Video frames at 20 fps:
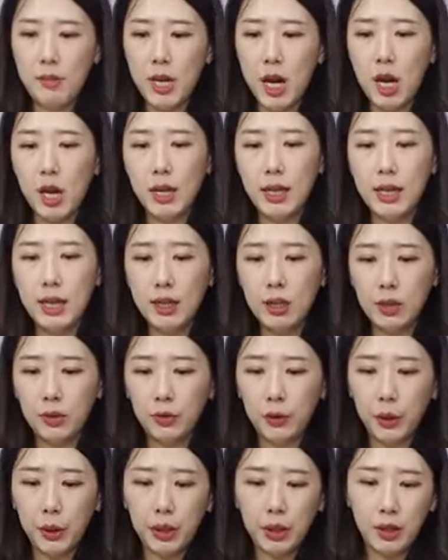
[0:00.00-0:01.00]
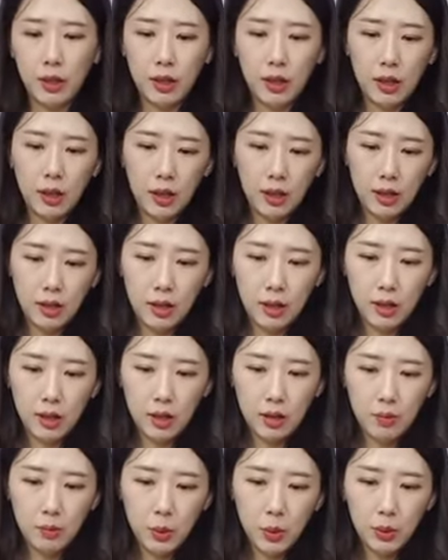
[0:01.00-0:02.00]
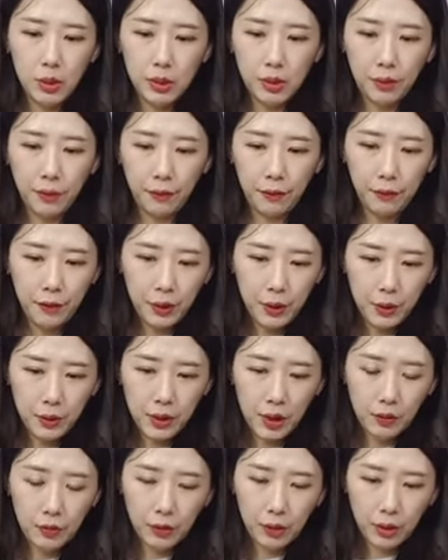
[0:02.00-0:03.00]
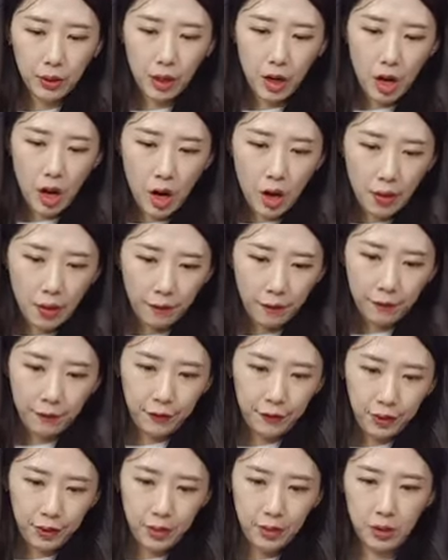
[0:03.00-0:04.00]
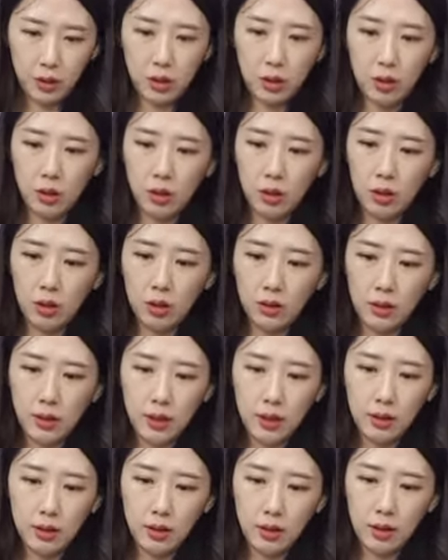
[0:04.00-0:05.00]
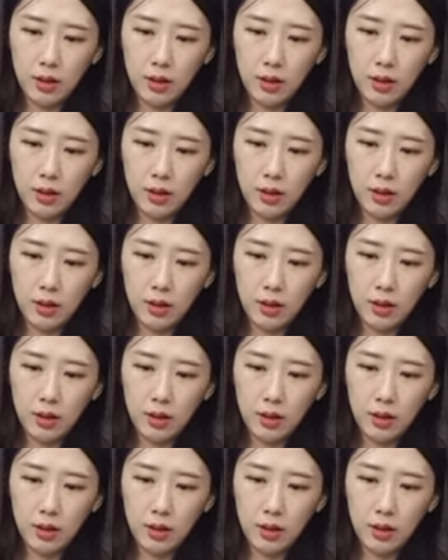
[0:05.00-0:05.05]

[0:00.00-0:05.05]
Onions for most of the food, for all the food, right?